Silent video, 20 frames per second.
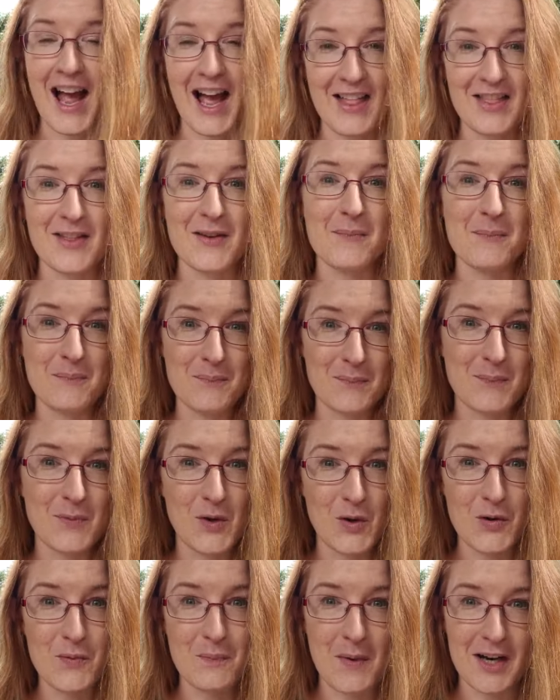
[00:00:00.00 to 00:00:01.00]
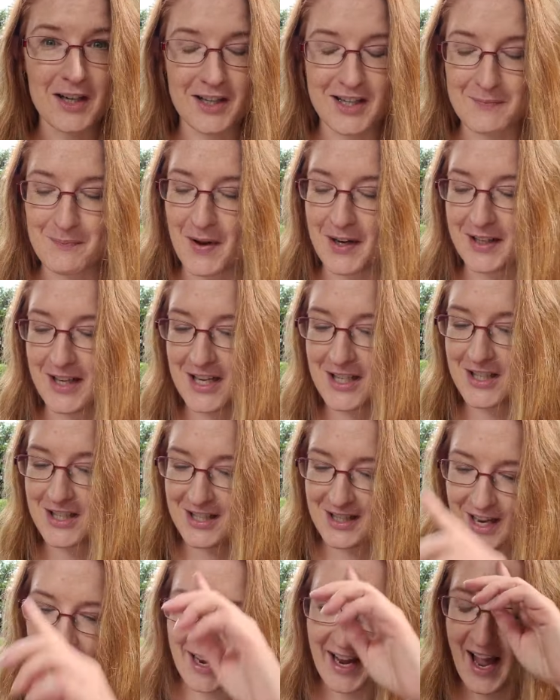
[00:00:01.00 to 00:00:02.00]
the good mud
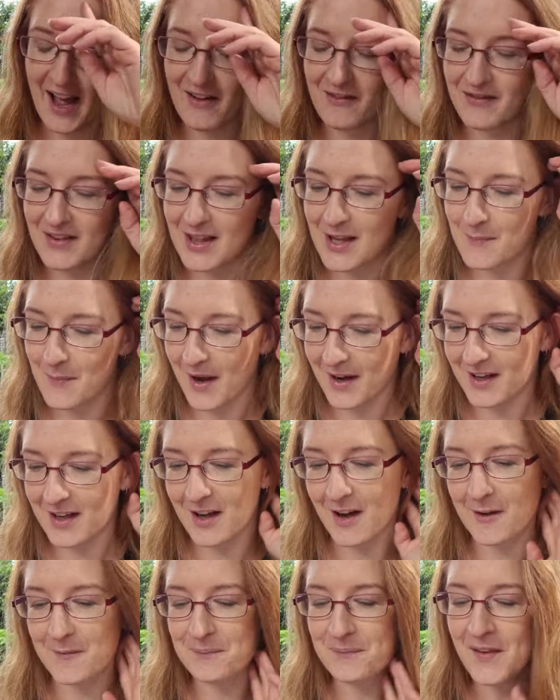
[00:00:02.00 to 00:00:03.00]
kitchen that I have in the backyard.